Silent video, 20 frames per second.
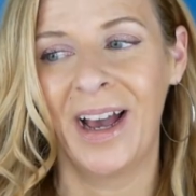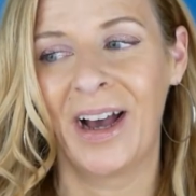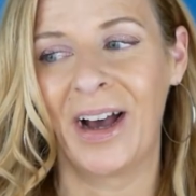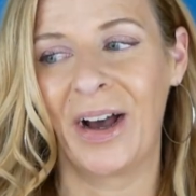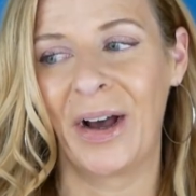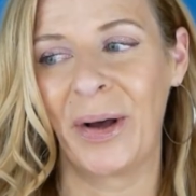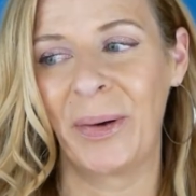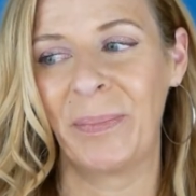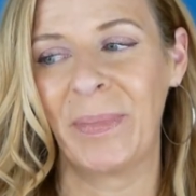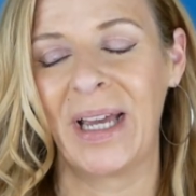
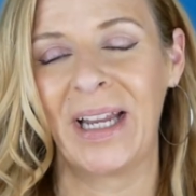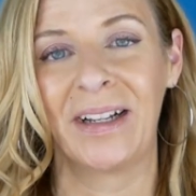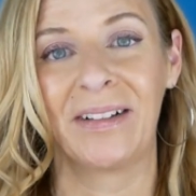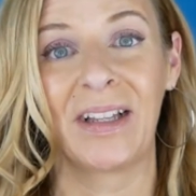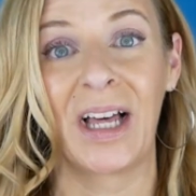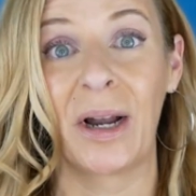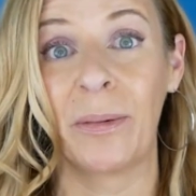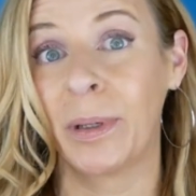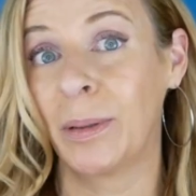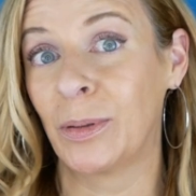And a
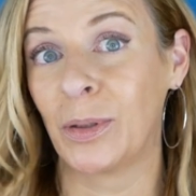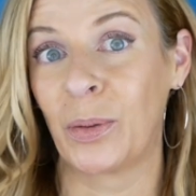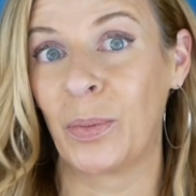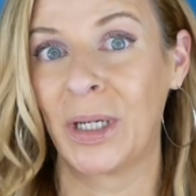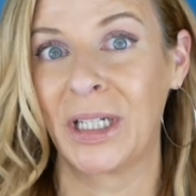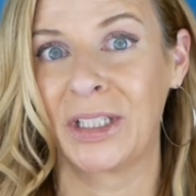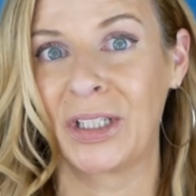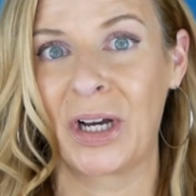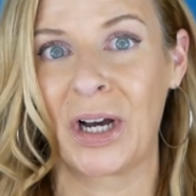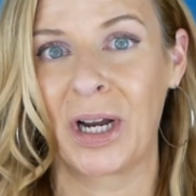lot of people don't
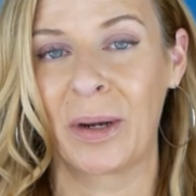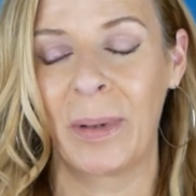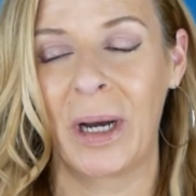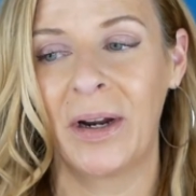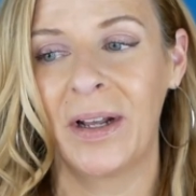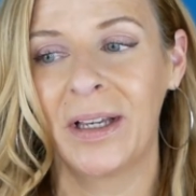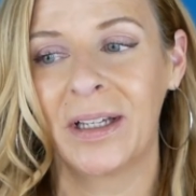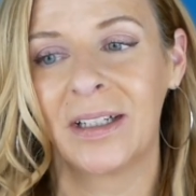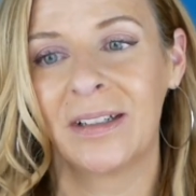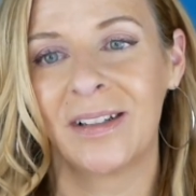want to talk about
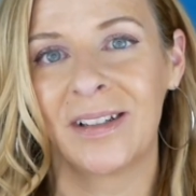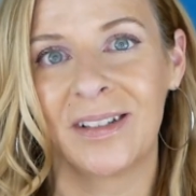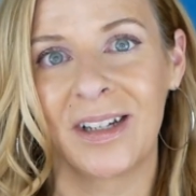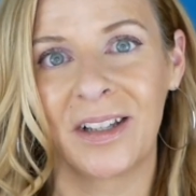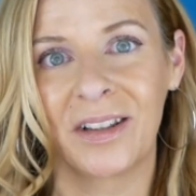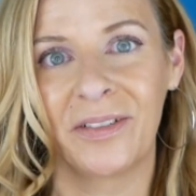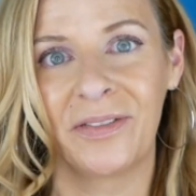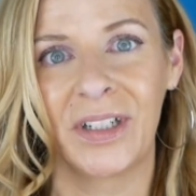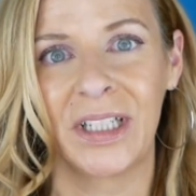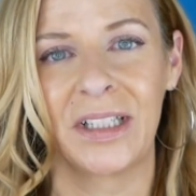it because it's
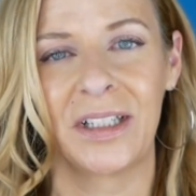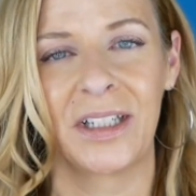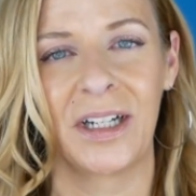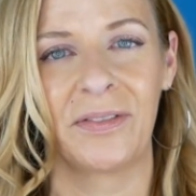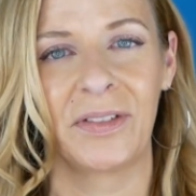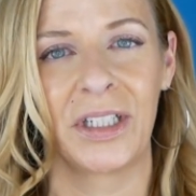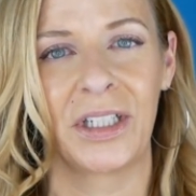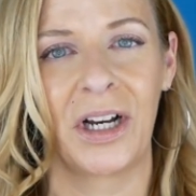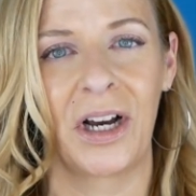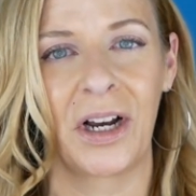not the fun stuff
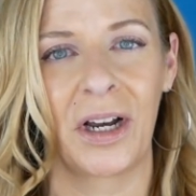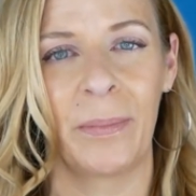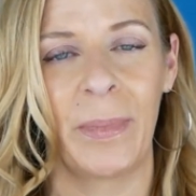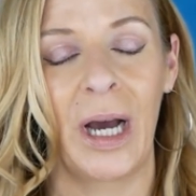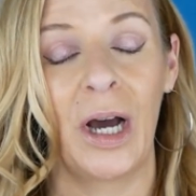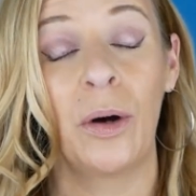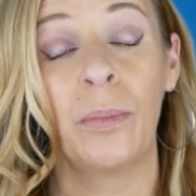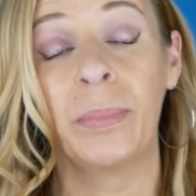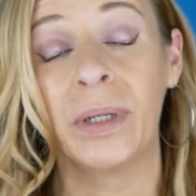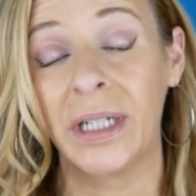to talk
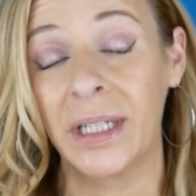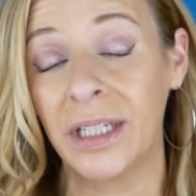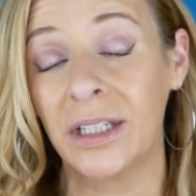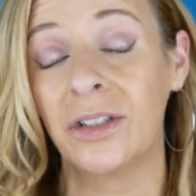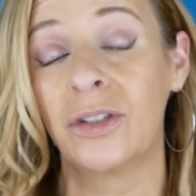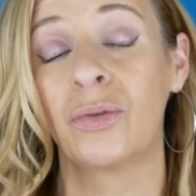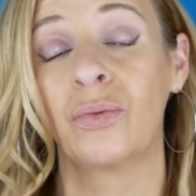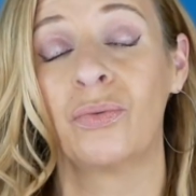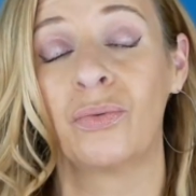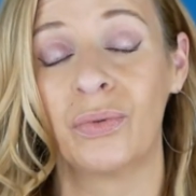about, but
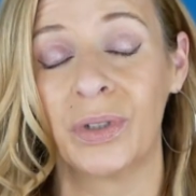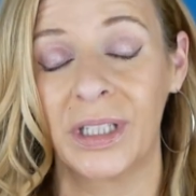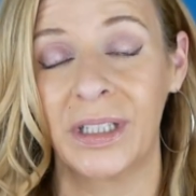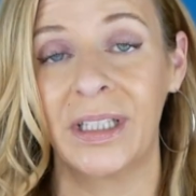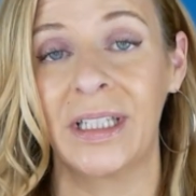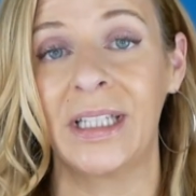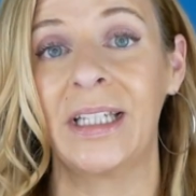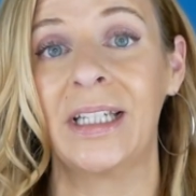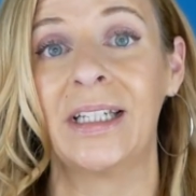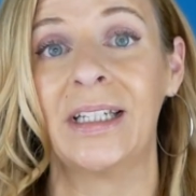it's
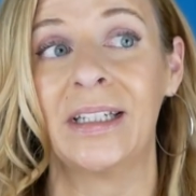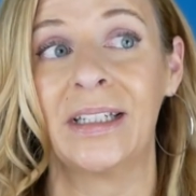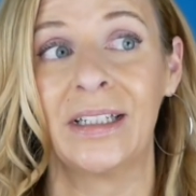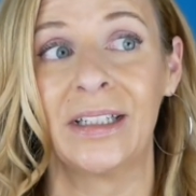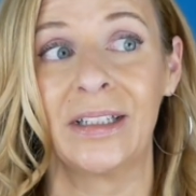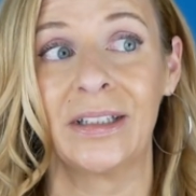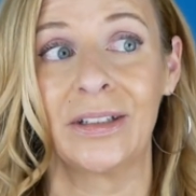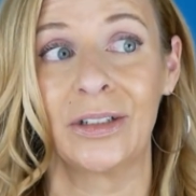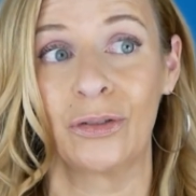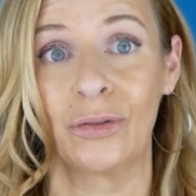really
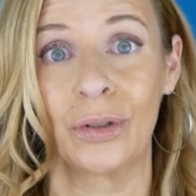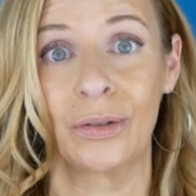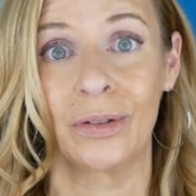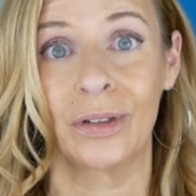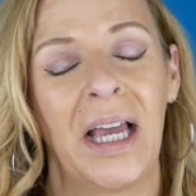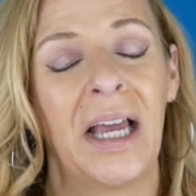the truth.